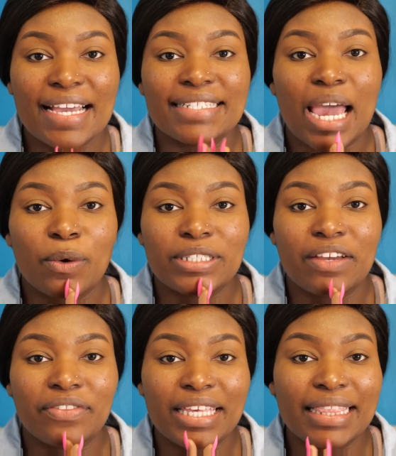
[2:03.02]
and I will
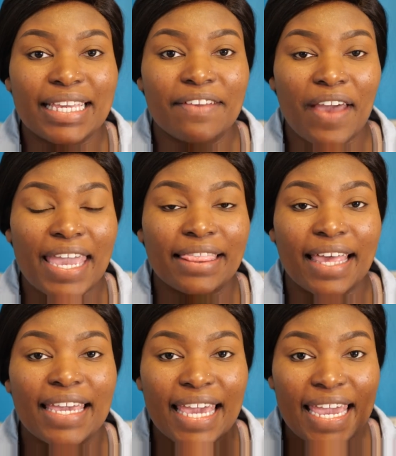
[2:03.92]
definitely leave a
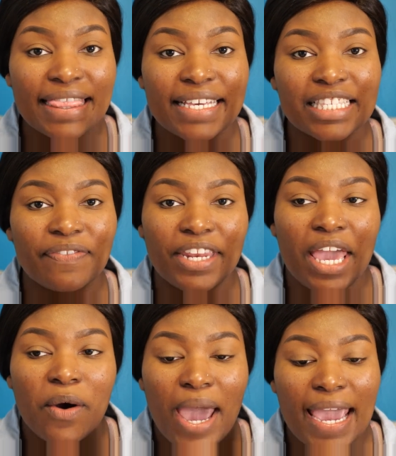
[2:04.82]
link in this
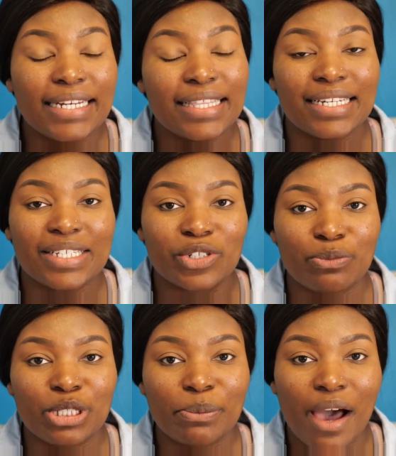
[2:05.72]
video and in the
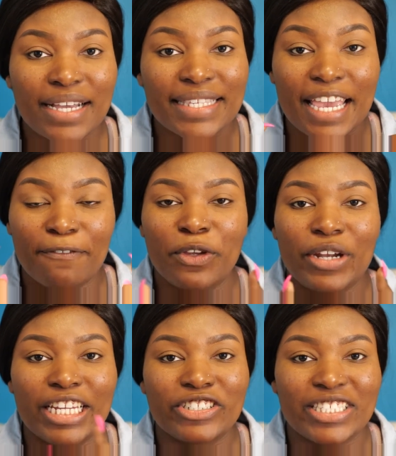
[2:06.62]
description box if you're
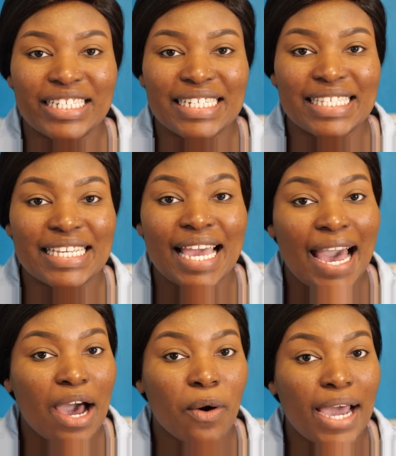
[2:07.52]
interested to see
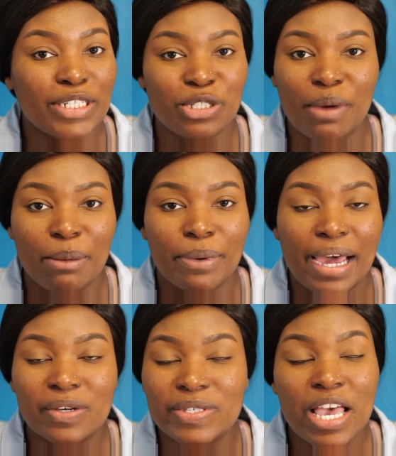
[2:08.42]
how I do my
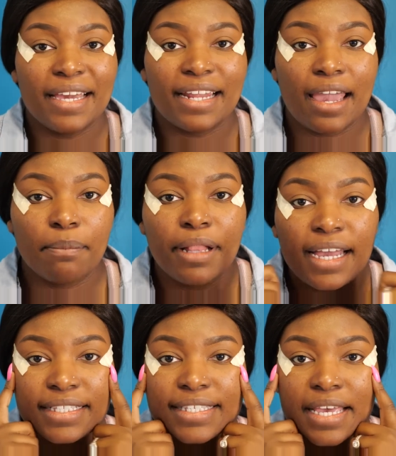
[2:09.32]
brows. And I
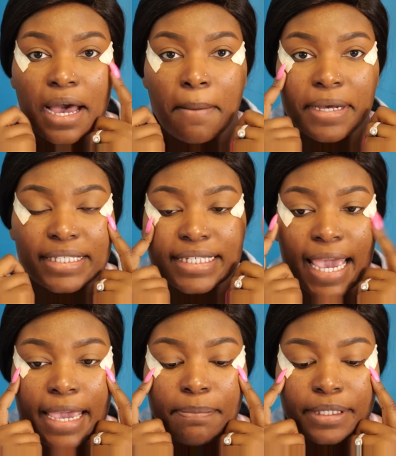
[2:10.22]
applied some
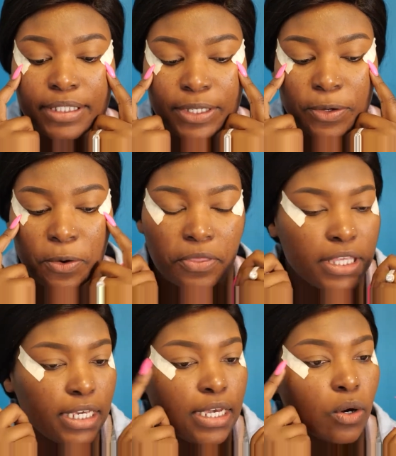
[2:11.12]
tape to
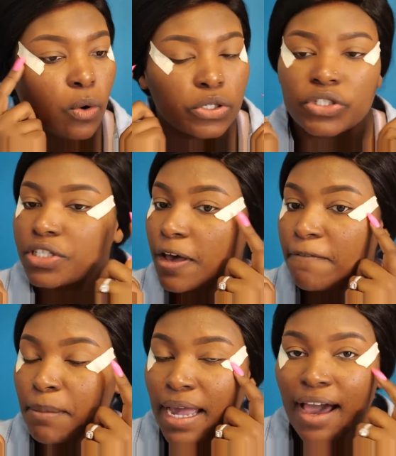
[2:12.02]
the corners
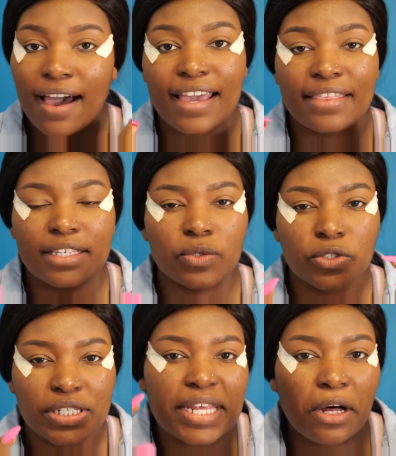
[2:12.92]
of my eye. This will
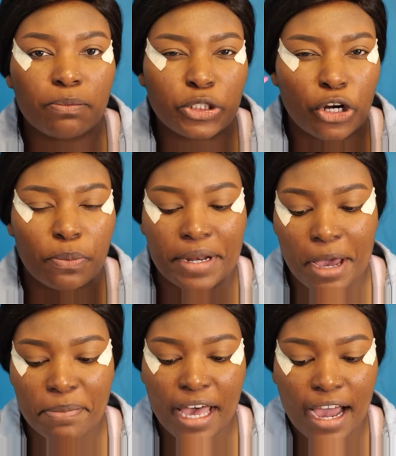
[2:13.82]
just help sharpen
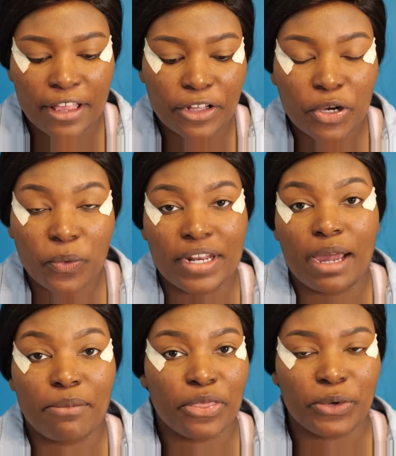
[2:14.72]
up the eye look when
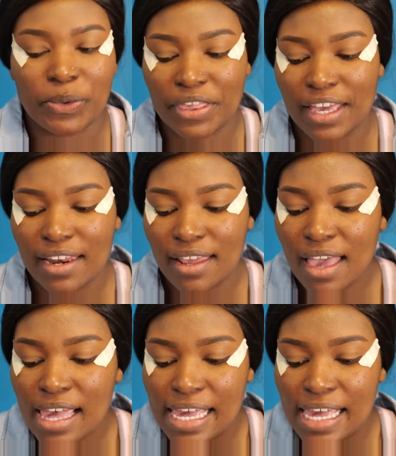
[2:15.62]
I'm through with it.